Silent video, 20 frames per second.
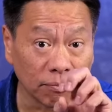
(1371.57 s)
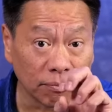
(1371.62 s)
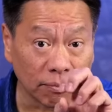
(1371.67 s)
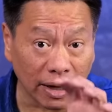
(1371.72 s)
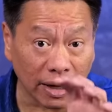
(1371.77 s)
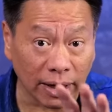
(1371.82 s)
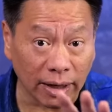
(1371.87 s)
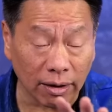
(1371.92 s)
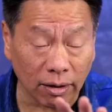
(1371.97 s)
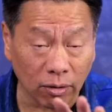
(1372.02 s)

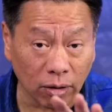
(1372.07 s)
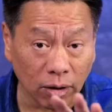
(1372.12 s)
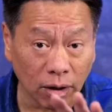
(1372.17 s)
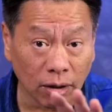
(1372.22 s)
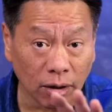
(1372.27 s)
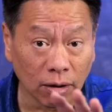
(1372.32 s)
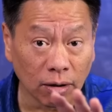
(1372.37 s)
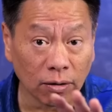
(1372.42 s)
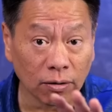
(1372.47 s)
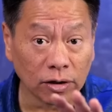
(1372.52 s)
my
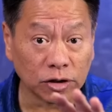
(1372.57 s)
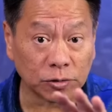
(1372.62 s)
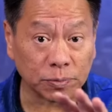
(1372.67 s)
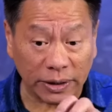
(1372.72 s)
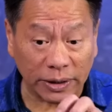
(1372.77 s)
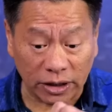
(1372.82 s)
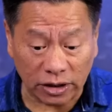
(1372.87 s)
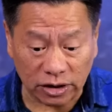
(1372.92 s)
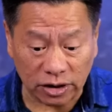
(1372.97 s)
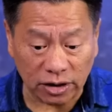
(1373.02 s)

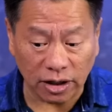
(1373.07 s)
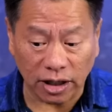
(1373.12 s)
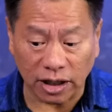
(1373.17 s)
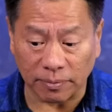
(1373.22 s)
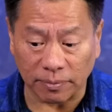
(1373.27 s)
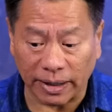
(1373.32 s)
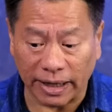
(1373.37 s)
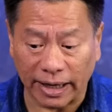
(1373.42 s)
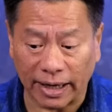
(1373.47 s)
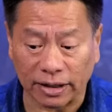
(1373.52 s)
speech,
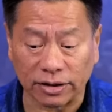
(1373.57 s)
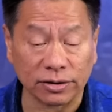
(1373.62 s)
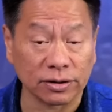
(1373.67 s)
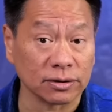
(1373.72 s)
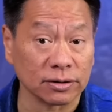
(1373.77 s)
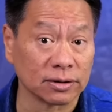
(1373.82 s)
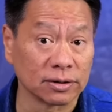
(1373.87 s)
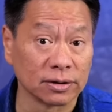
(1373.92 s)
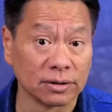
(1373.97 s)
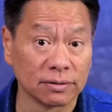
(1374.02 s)
and my
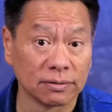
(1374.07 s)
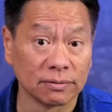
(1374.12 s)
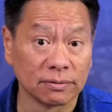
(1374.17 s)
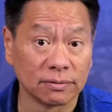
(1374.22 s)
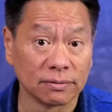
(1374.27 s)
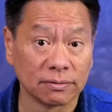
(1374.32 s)
actions.